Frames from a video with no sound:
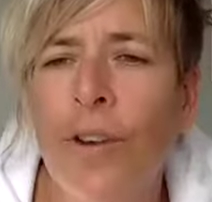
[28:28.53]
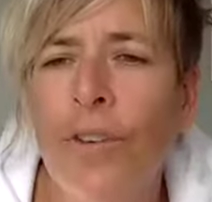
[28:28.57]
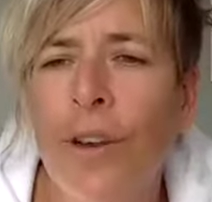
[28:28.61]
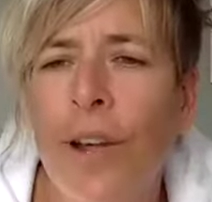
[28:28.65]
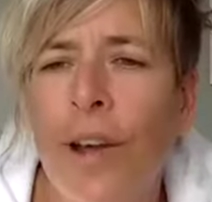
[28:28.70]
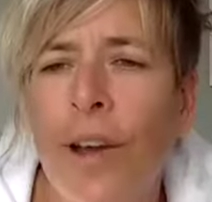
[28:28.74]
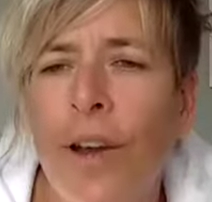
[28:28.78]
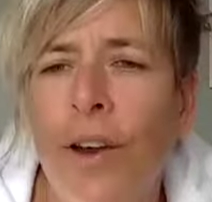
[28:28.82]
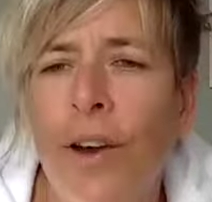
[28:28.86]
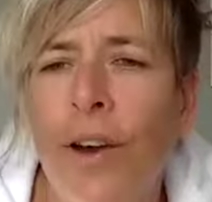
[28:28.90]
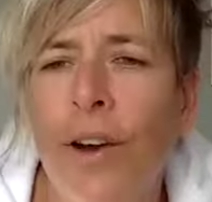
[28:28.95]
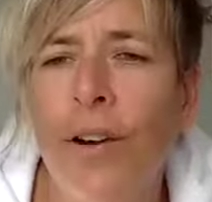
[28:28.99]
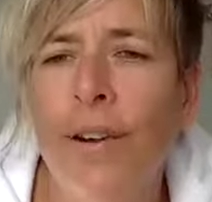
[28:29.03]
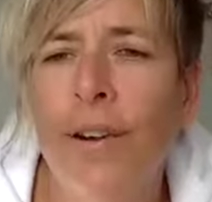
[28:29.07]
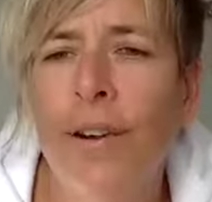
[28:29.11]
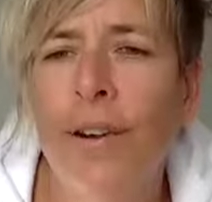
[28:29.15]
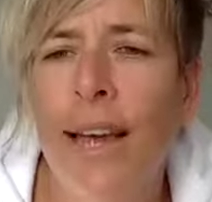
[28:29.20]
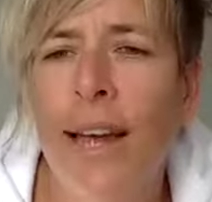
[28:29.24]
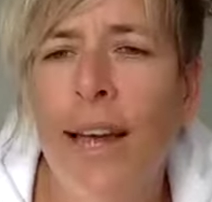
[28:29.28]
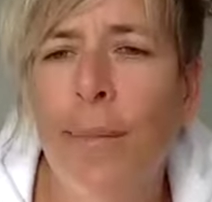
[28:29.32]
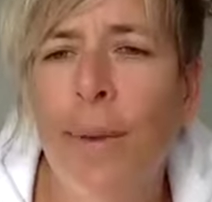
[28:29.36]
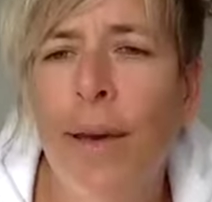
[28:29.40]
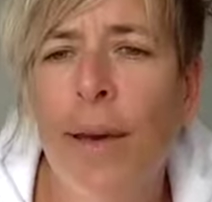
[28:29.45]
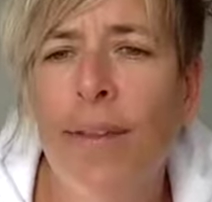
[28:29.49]
I heard
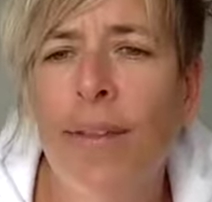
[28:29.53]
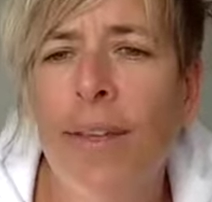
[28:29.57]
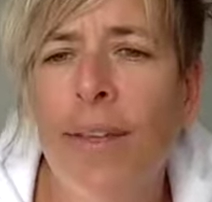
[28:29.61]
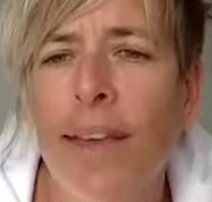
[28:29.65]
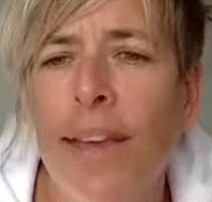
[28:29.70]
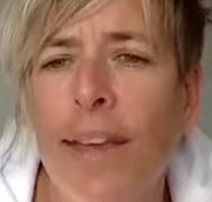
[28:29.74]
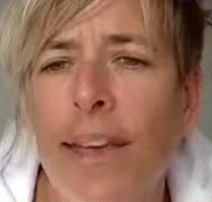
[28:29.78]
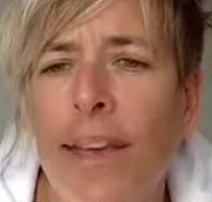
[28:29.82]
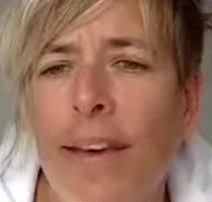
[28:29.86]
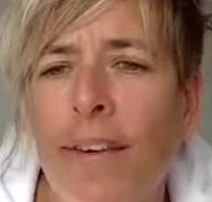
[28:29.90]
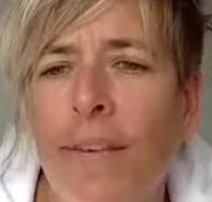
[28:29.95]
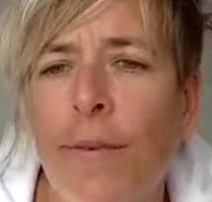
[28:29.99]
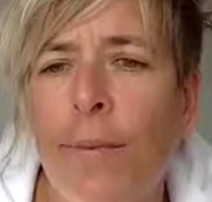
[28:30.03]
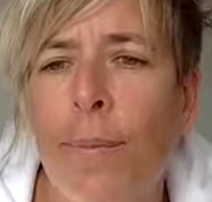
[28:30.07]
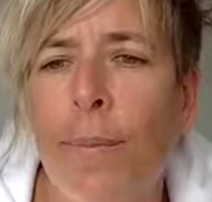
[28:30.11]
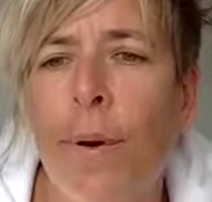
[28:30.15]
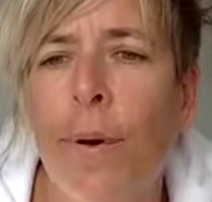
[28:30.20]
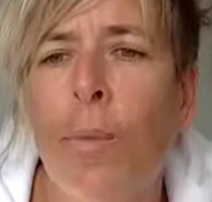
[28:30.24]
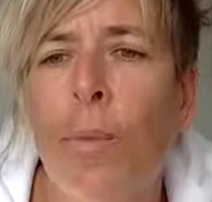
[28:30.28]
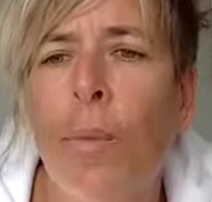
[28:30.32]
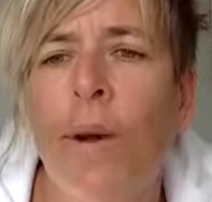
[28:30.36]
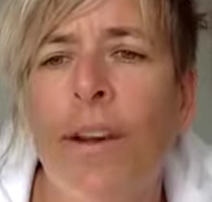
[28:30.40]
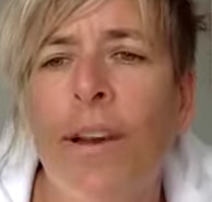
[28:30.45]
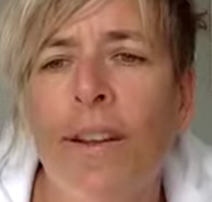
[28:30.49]
not about the gift, but
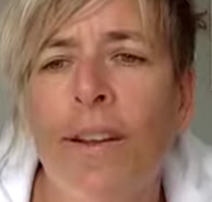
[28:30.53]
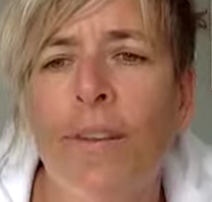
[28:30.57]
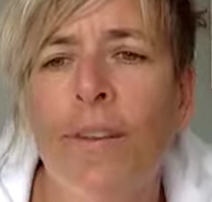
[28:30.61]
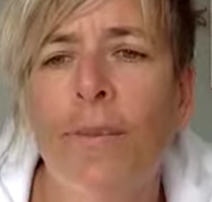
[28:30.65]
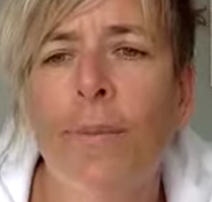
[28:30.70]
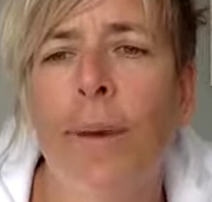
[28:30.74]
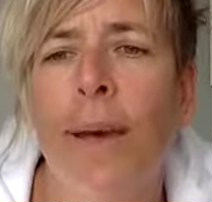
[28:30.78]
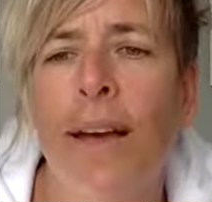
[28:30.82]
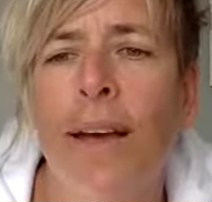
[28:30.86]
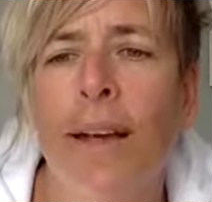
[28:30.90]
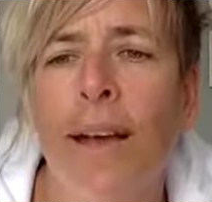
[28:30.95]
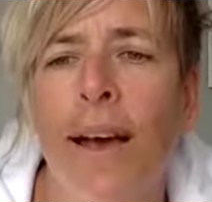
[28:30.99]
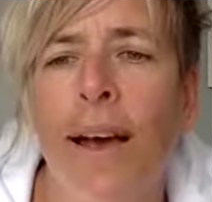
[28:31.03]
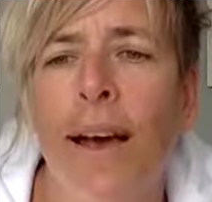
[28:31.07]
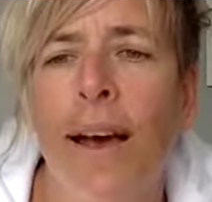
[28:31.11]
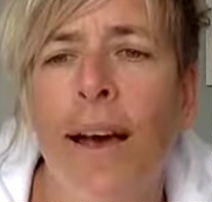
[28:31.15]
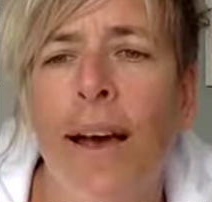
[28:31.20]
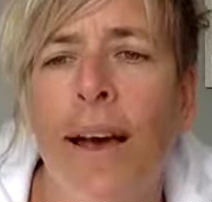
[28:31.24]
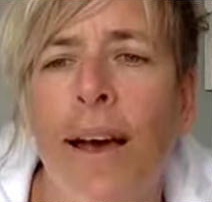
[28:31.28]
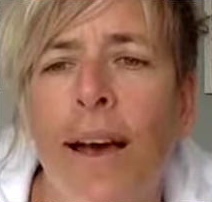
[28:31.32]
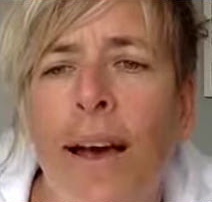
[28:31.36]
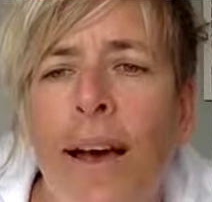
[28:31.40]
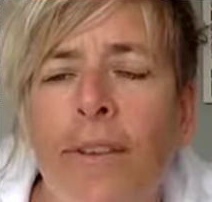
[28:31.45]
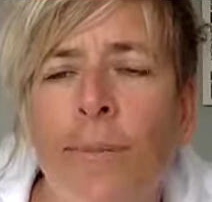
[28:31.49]
what
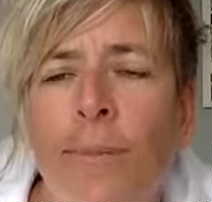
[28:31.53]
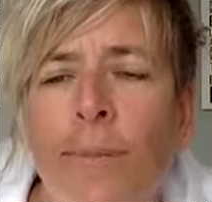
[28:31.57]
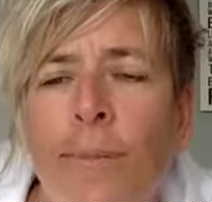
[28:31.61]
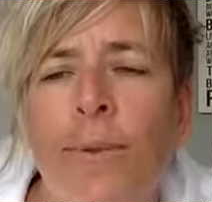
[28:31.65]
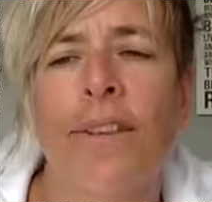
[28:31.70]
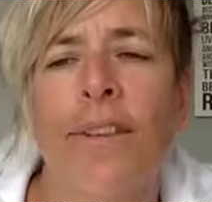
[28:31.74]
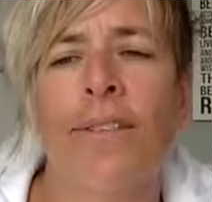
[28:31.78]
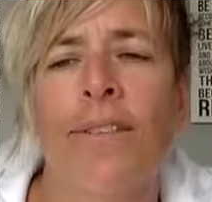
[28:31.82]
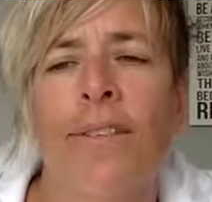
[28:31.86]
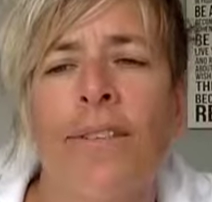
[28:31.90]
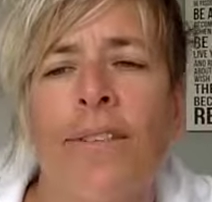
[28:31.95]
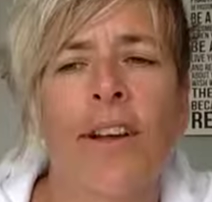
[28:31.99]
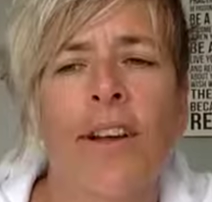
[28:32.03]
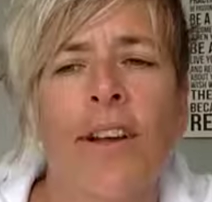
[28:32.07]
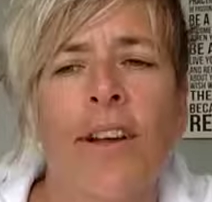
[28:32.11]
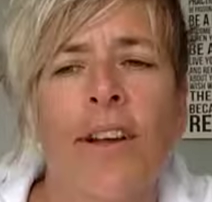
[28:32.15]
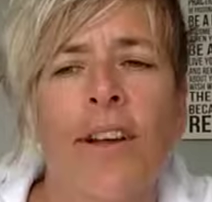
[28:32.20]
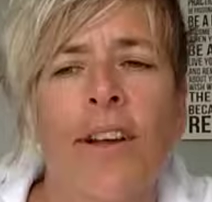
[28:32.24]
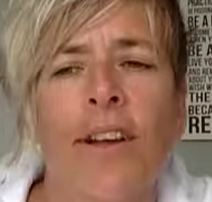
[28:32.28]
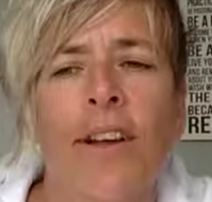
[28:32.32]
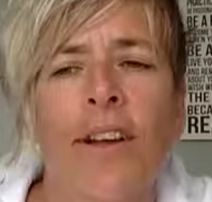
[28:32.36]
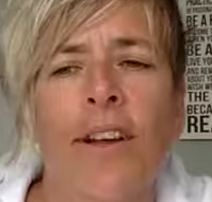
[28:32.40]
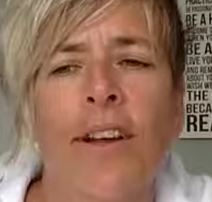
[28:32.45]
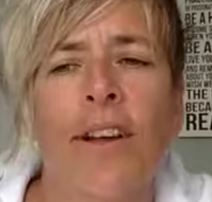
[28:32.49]
specifically
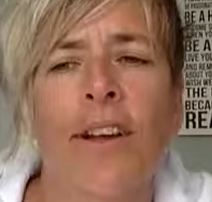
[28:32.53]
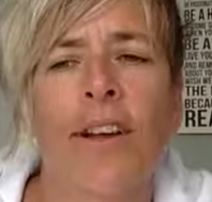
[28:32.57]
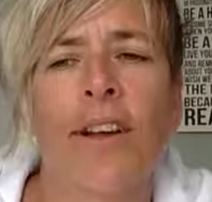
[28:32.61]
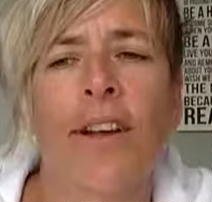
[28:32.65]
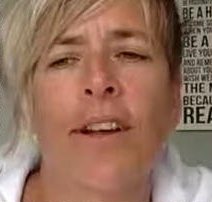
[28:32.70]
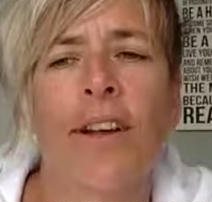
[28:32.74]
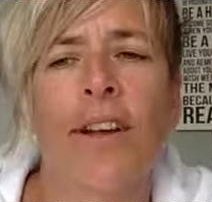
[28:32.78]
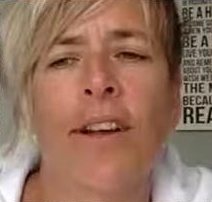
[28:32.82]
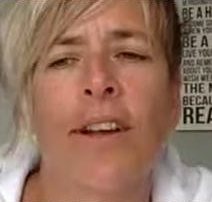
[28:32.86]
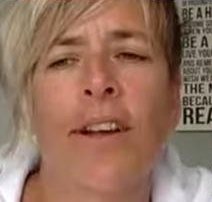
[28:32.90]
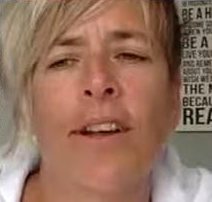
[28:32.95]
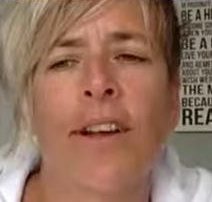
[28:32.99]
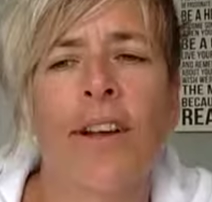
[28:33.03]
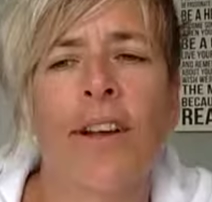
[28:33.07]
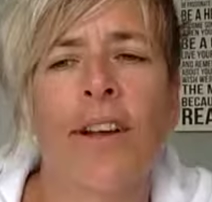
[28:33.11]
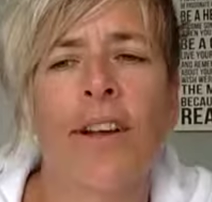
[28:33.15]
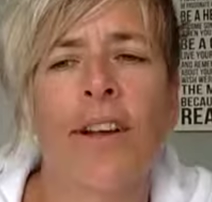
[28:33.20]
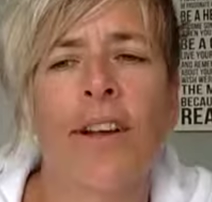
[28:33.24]
would she like to say?